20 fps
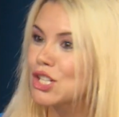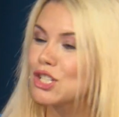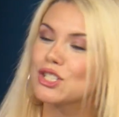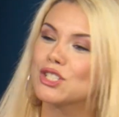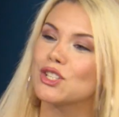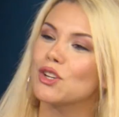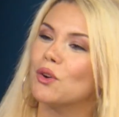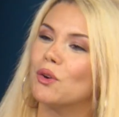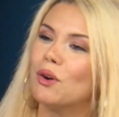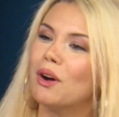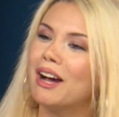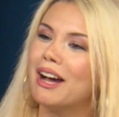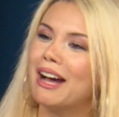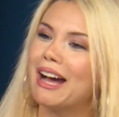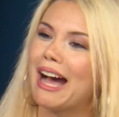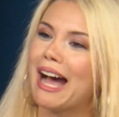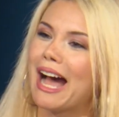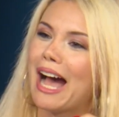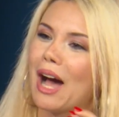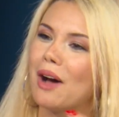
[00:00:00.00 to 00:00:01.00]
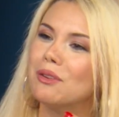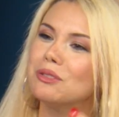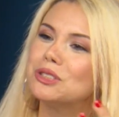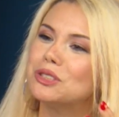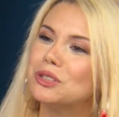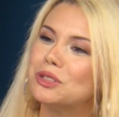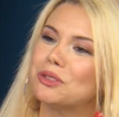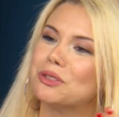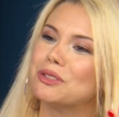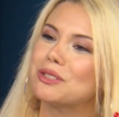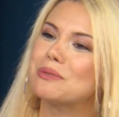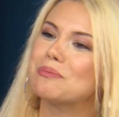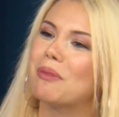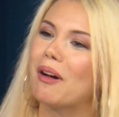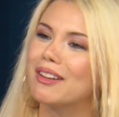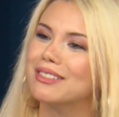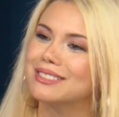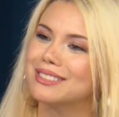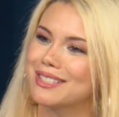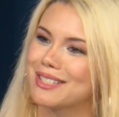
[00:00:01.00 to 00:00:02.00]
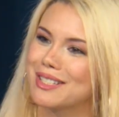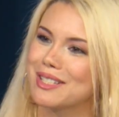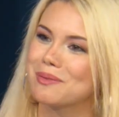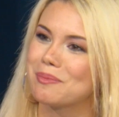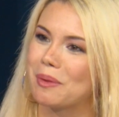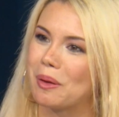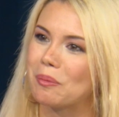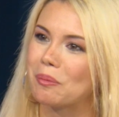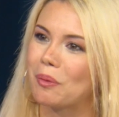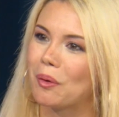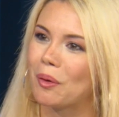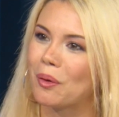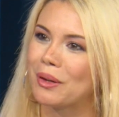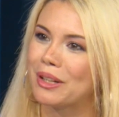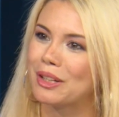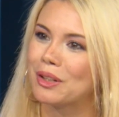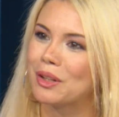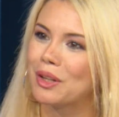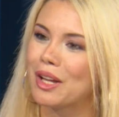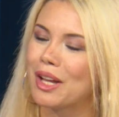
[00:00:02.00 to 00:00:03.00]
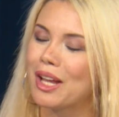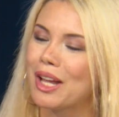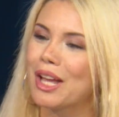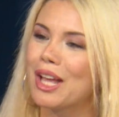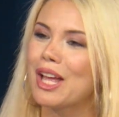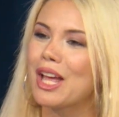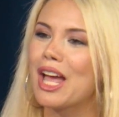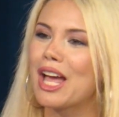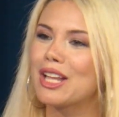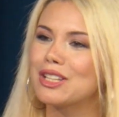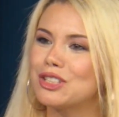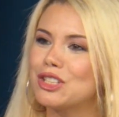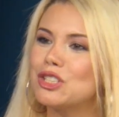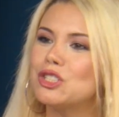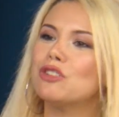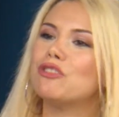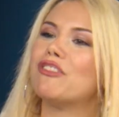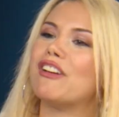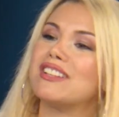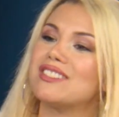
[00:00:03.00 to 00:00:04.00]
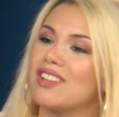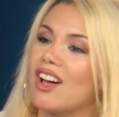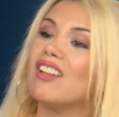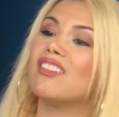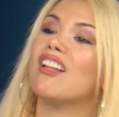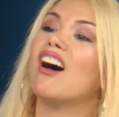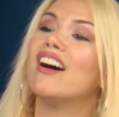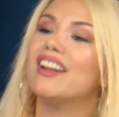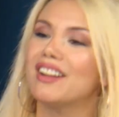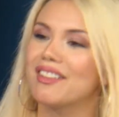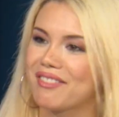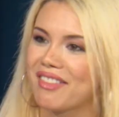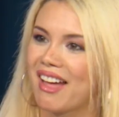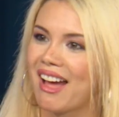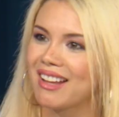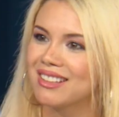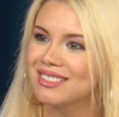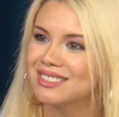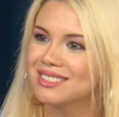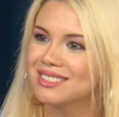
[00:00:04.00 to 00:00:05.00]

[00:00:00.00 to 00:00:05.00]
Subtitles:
So how do you respond to these people? And did you face a lot of that?